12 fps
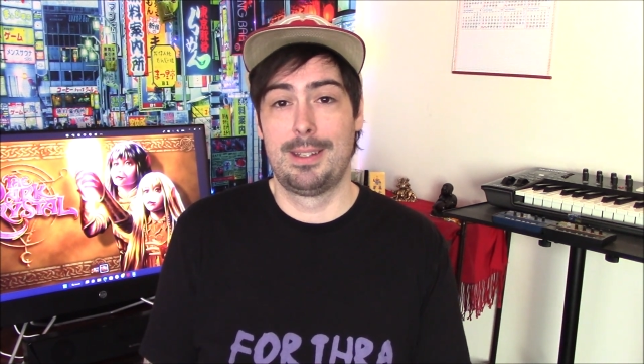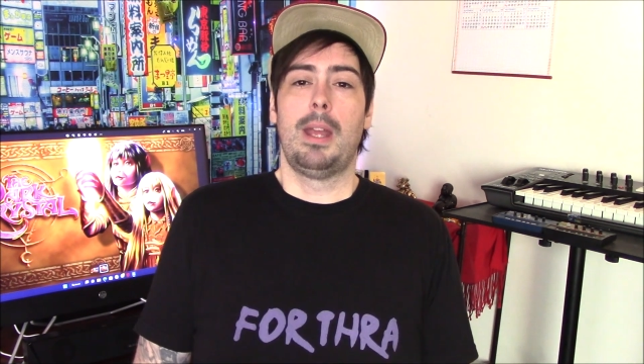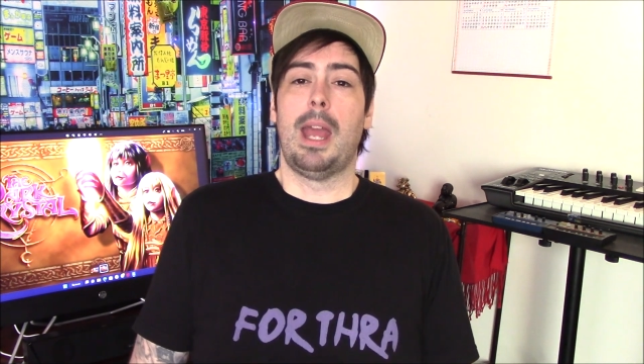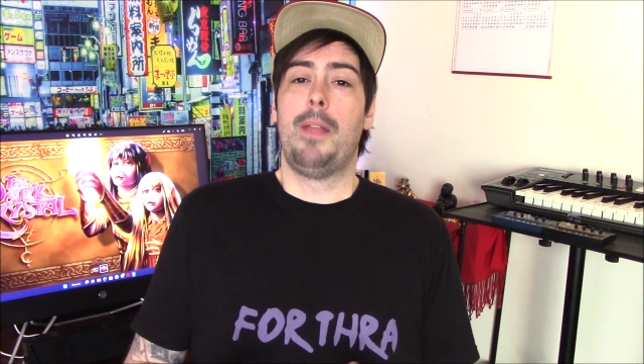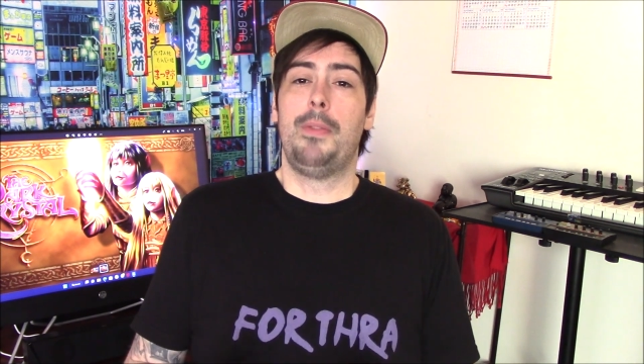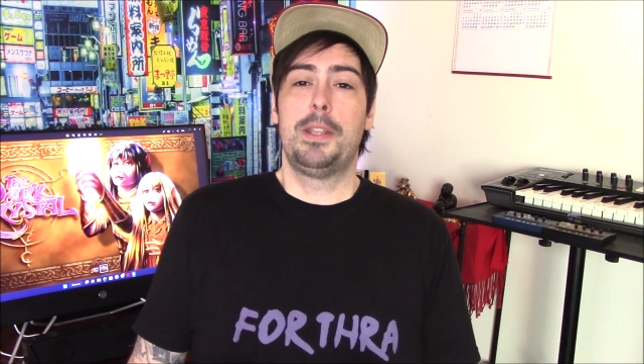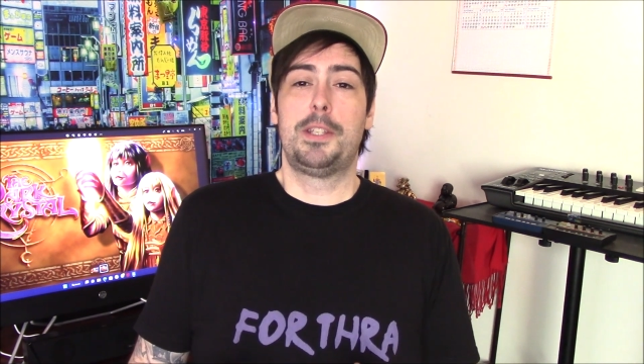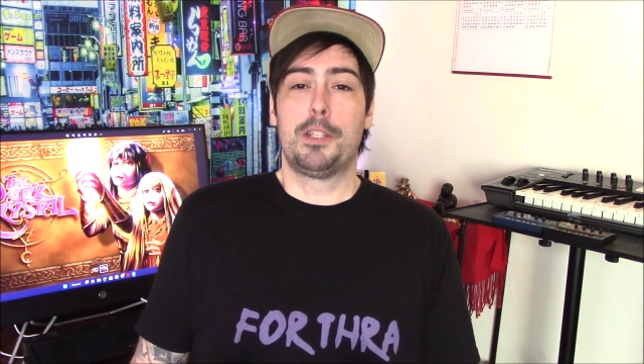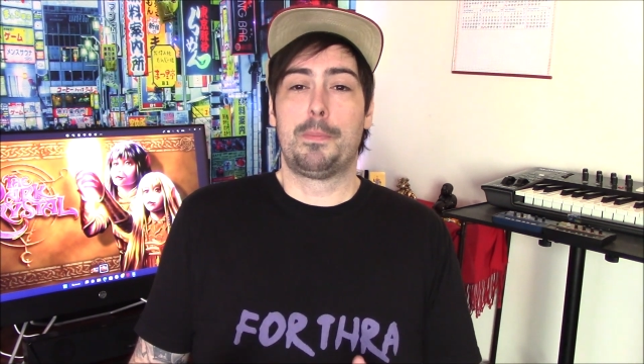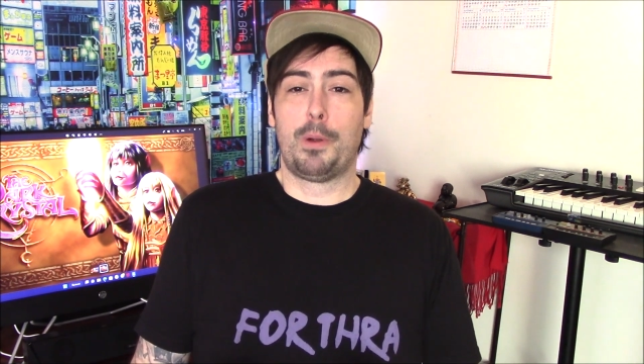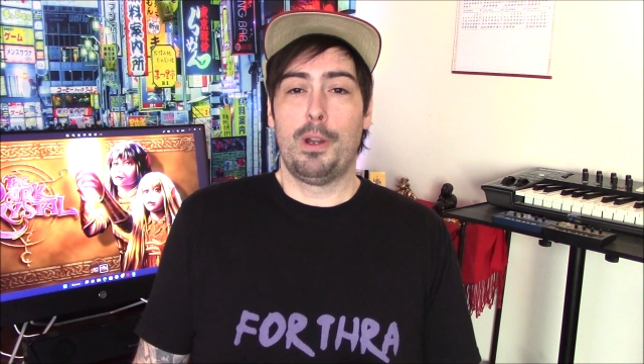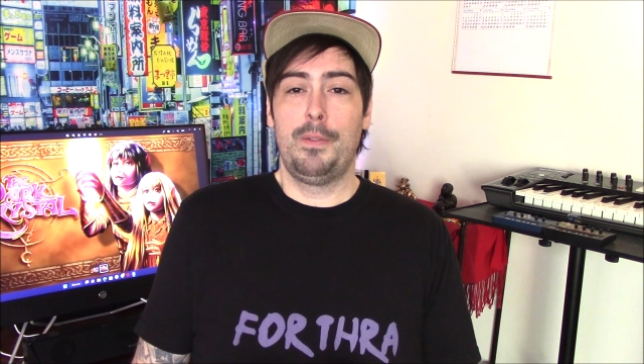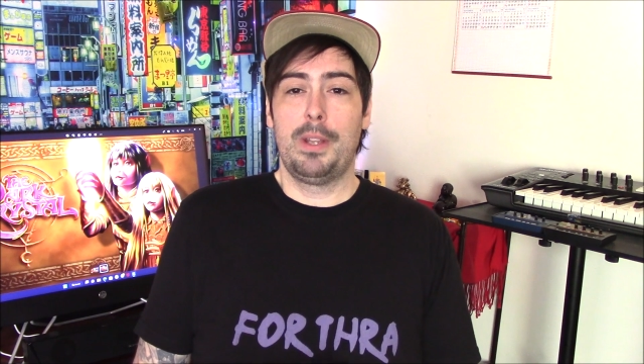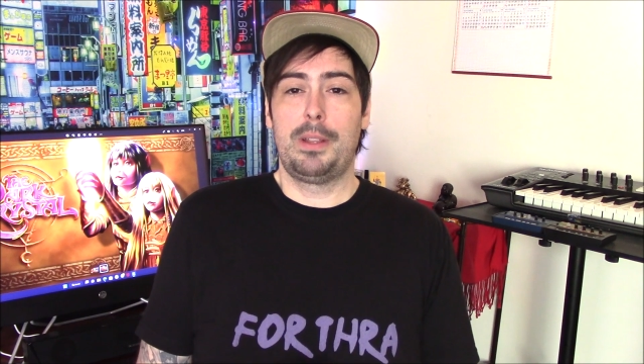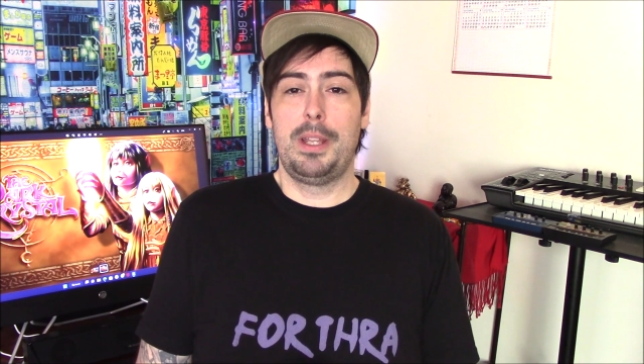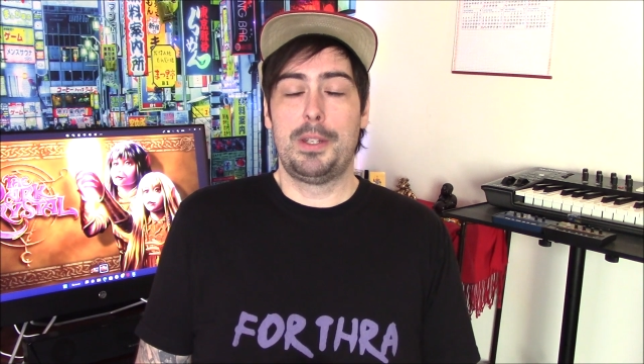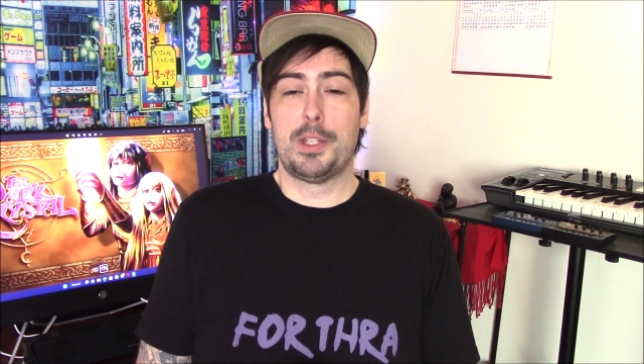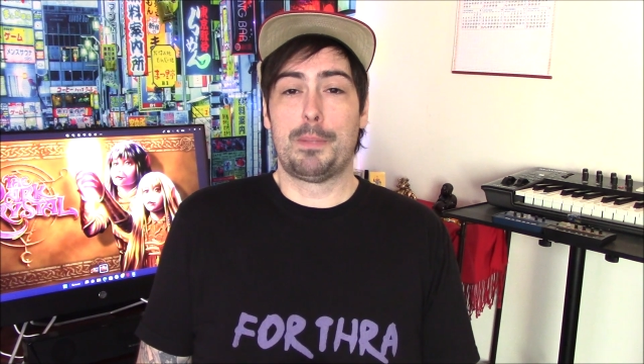And this is
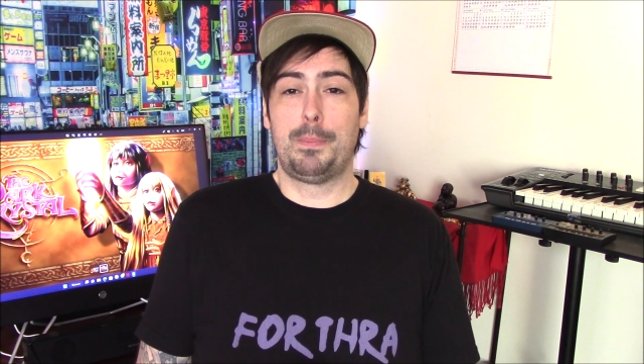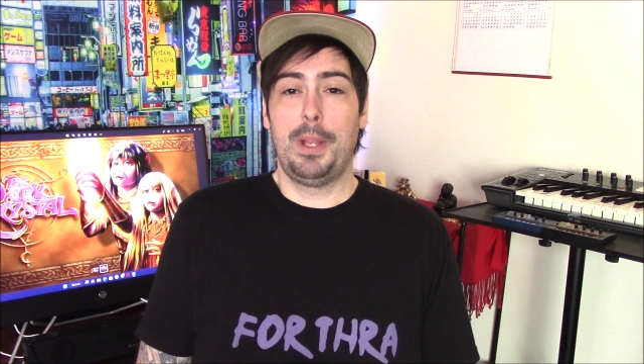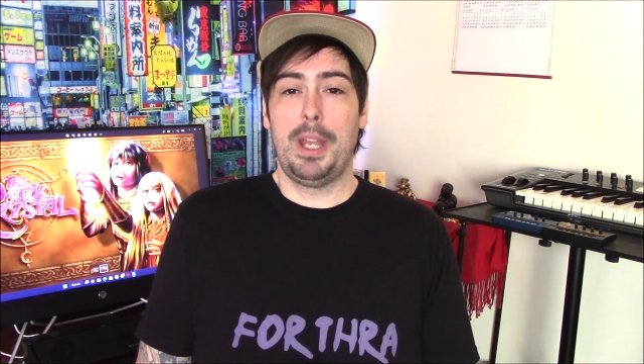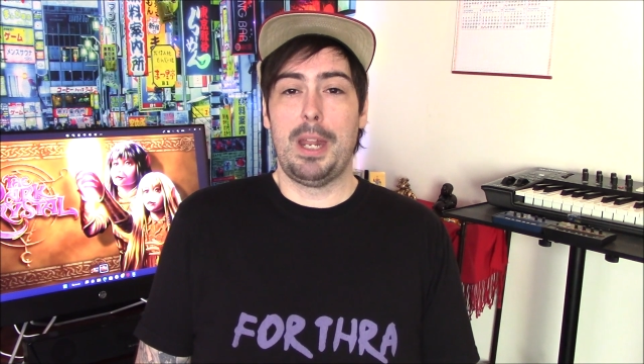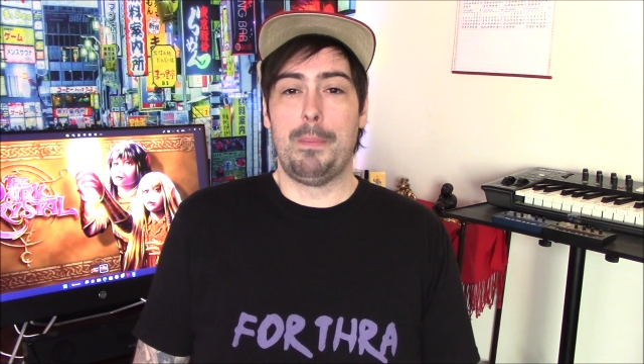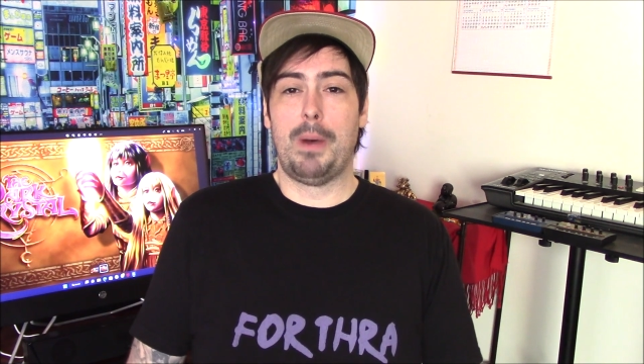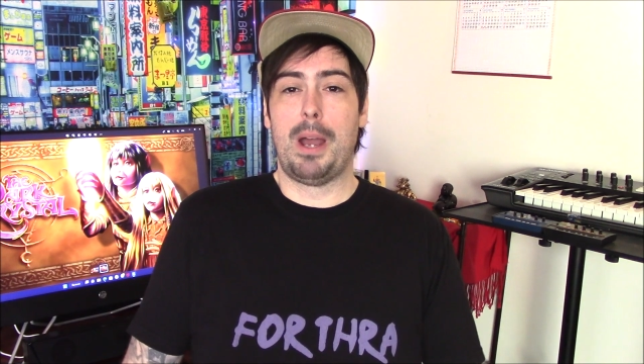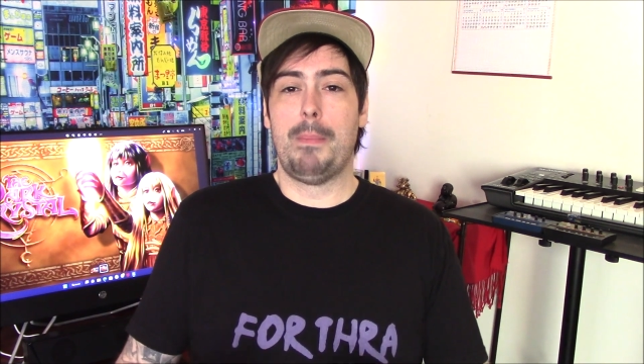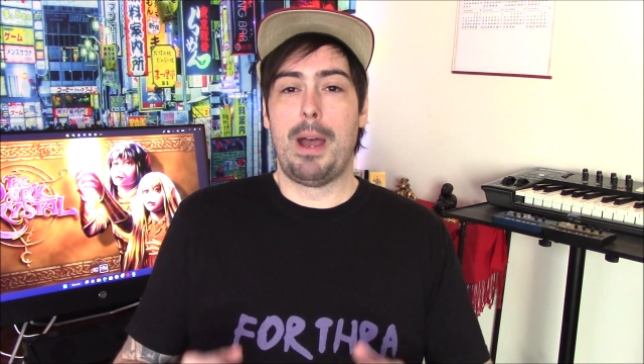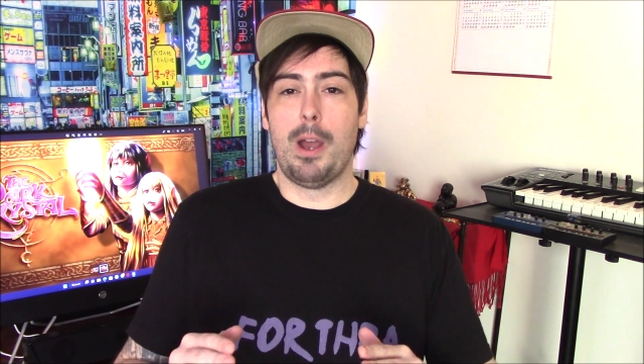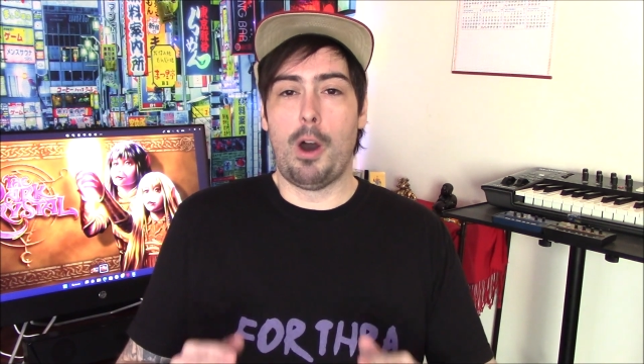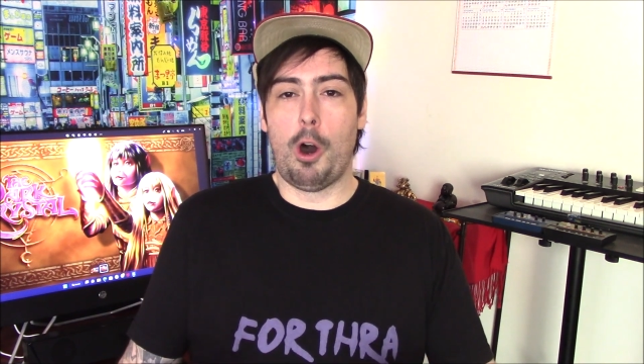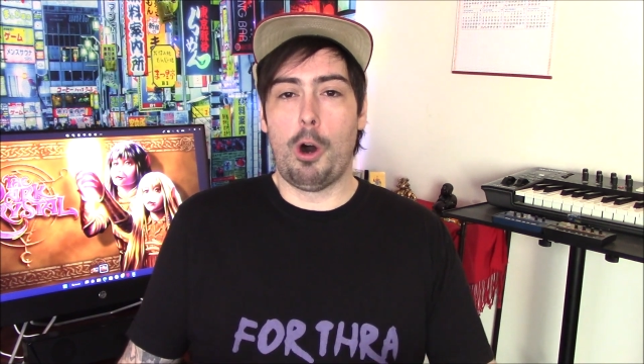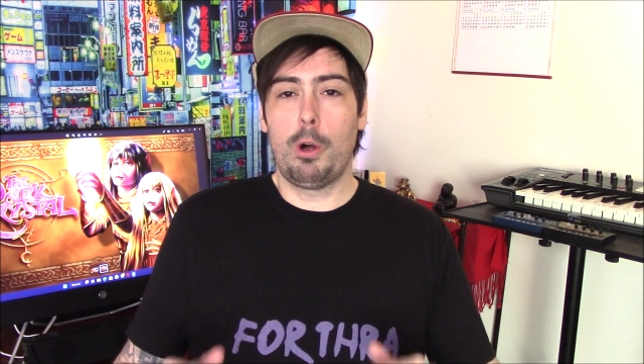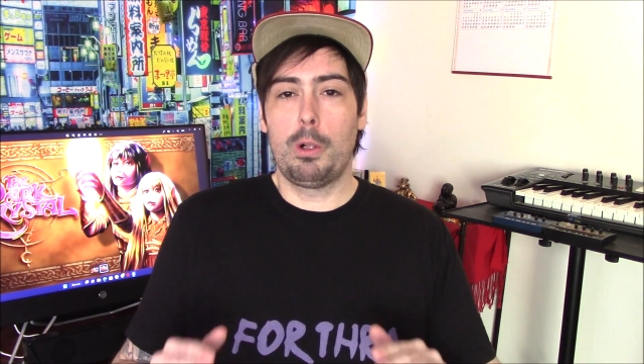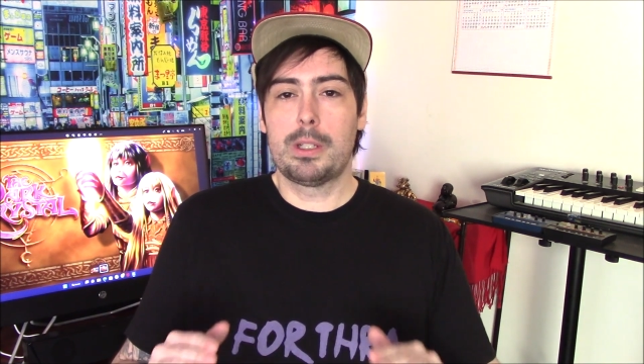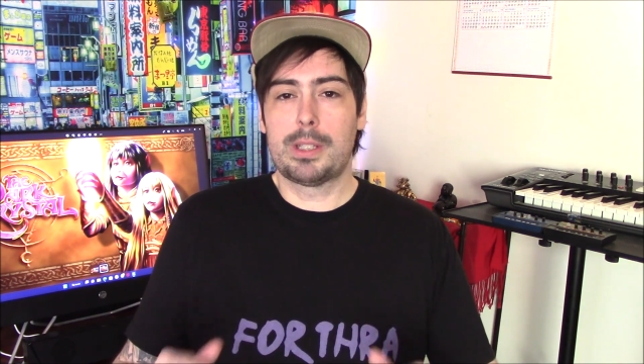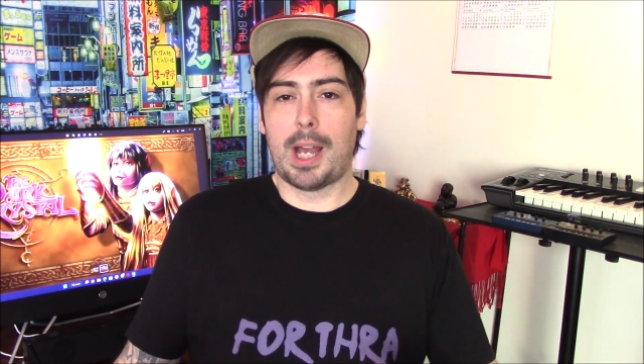perfectly displayed by my
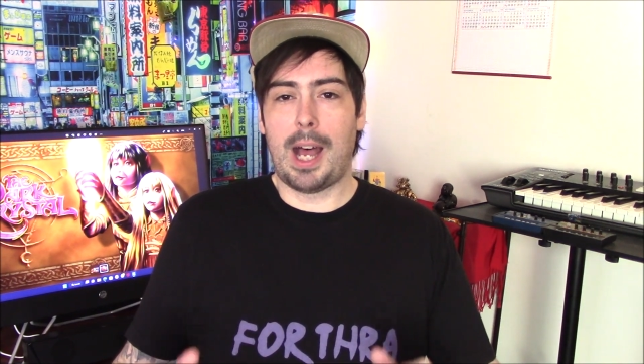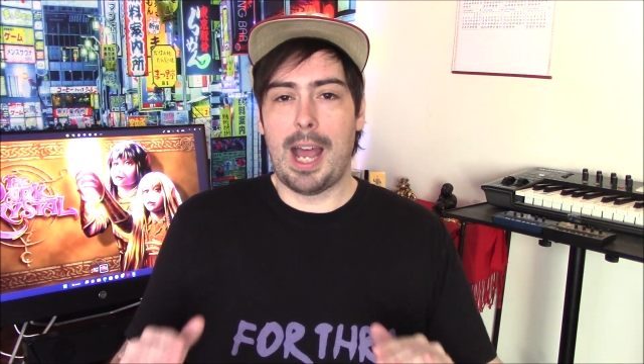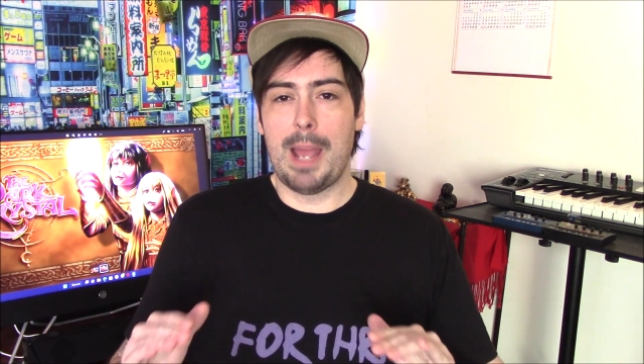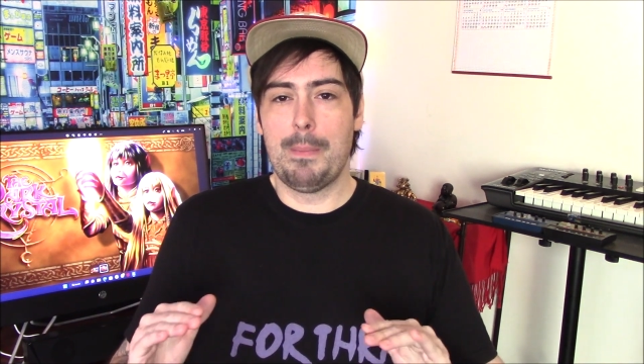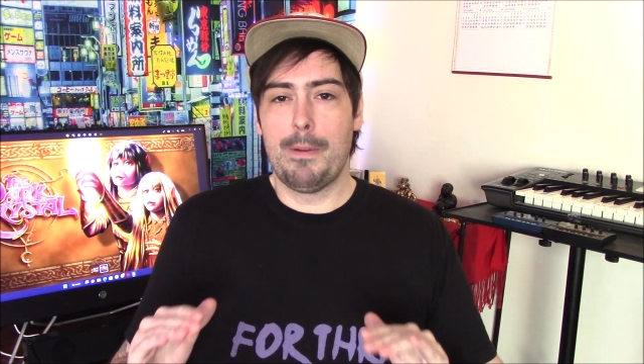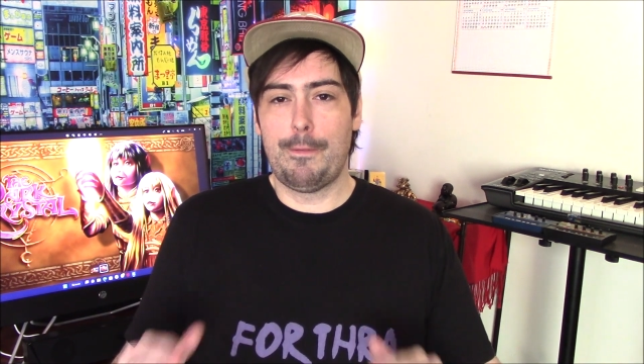all-time